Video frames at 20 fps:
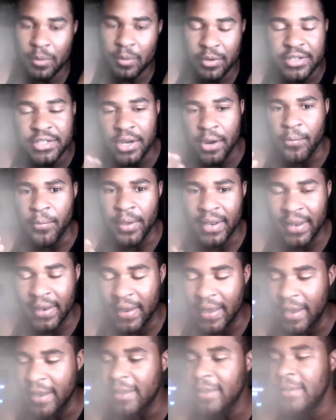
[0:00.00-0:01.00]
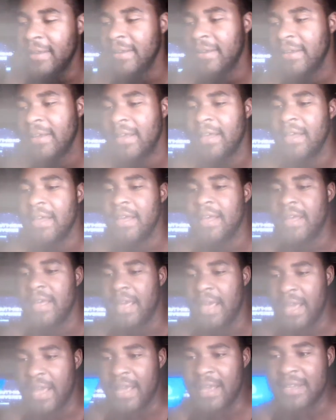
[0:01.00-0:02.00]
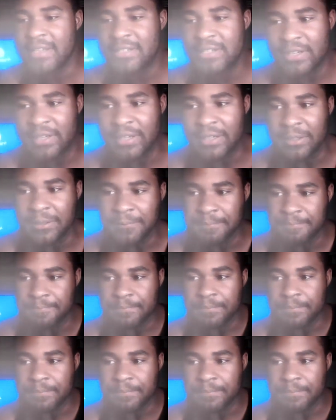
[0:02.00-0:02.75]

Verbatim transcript: which I really like. And uh,